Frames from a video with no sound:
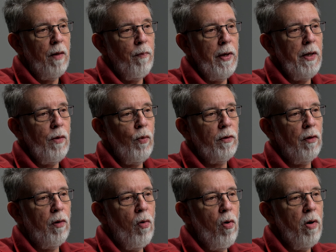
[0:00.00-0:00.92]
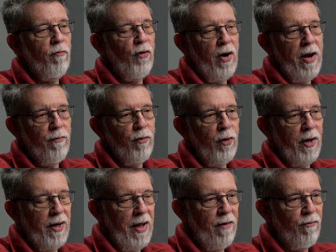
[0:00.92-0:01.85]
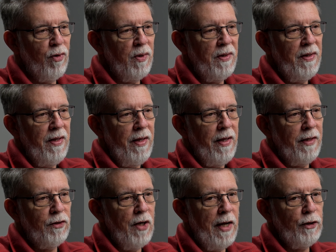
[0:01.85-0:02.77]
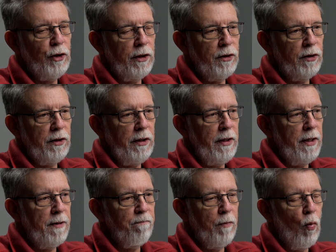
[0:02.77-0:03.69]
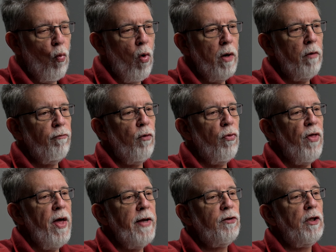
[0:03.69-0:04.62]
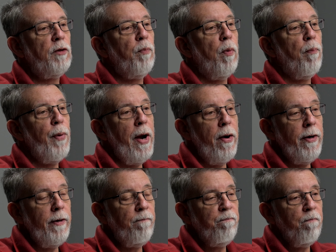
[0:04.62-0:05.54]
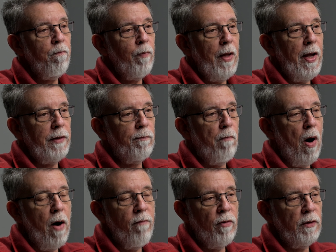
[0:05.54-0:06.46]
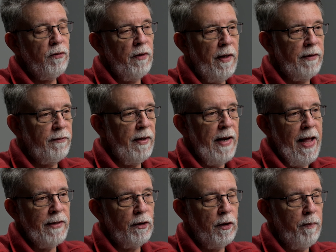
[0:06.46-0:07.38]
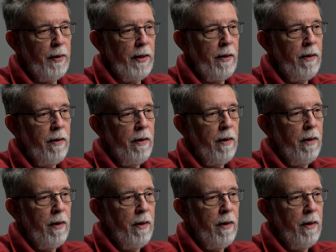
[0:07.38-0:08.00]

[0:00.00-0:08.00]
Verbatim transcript: Being with the Lord forever and ever is not just the, uh, the wonderful things he's preparing, as marvelous as that has to be,